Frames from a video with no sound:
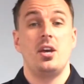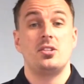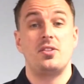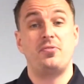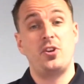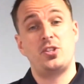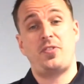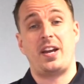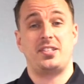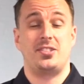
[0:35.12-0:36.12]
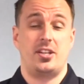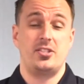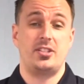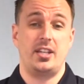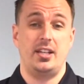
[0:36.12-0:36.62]
So the first factor to
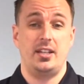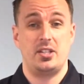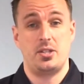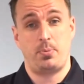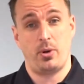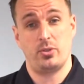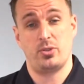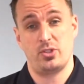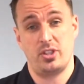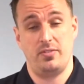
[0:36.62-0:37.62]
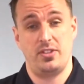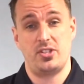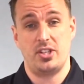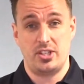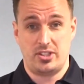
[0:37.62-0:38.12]
consider is the product or service
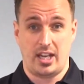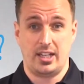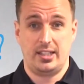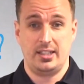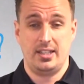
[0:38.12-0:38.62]
that you're selling.